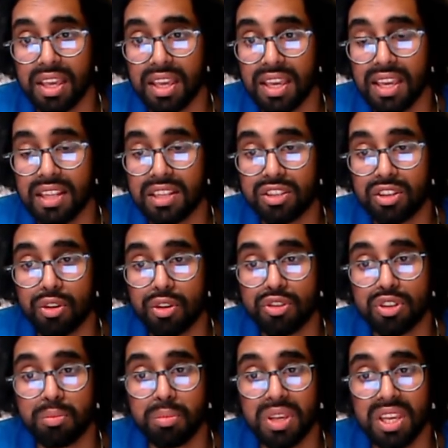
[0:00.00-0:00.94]
It's going
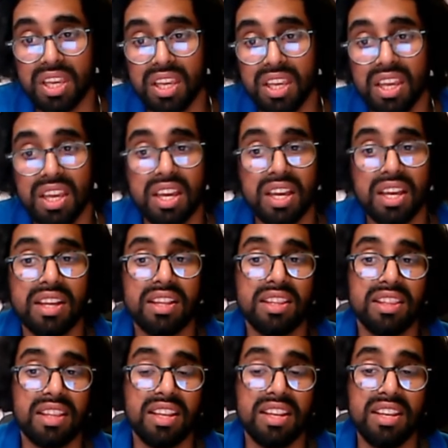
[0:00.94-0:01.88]
to be
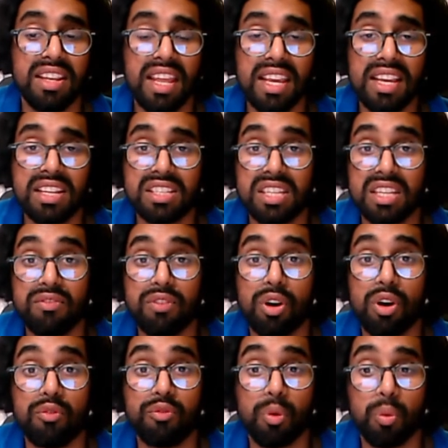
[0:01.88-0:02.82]
the negative
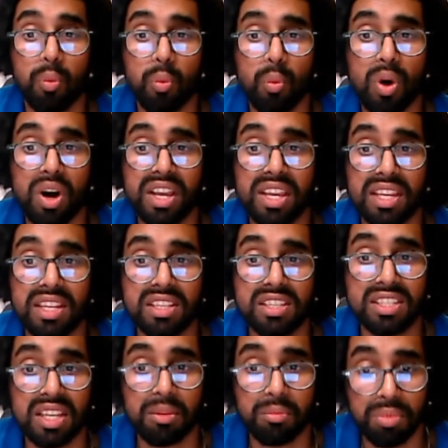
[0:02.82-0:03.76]
of the
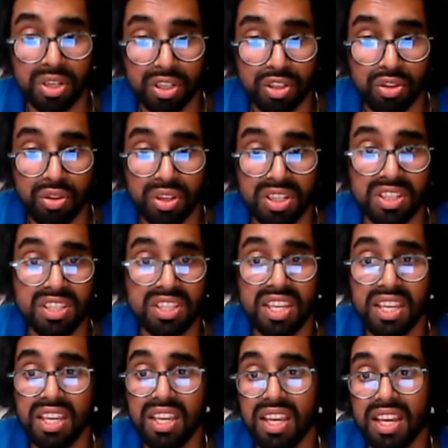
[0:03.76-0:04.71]
y-intercept, because you can
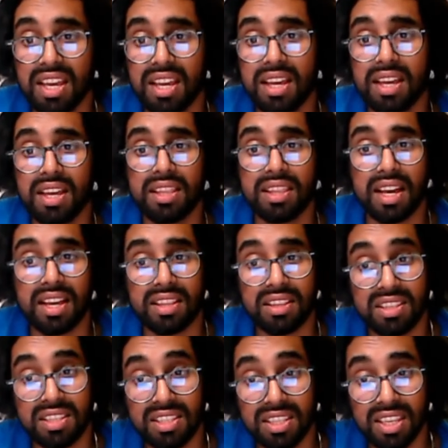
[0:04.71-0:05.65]
see that
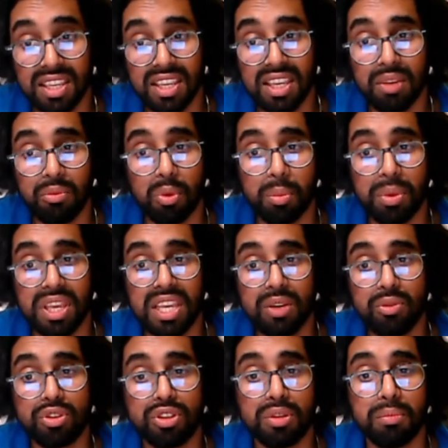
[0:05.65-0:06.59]
c will be
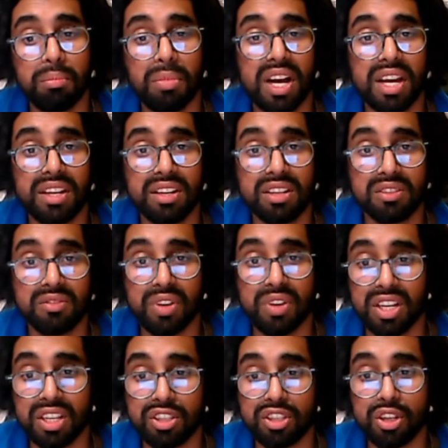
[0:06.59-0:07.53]
equal to minus
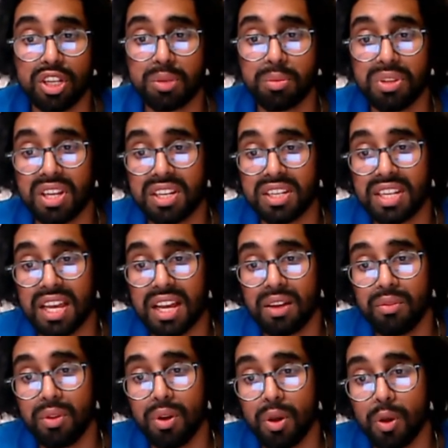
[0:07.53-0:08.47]
phi. So let's put that
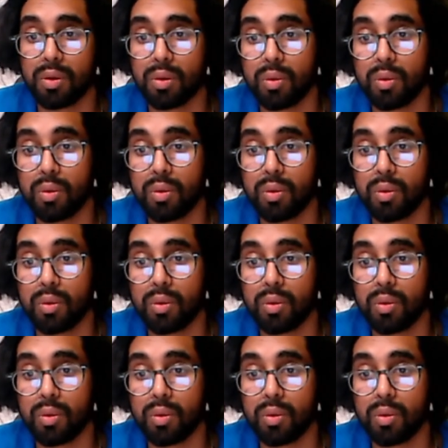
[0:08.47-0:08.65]
down.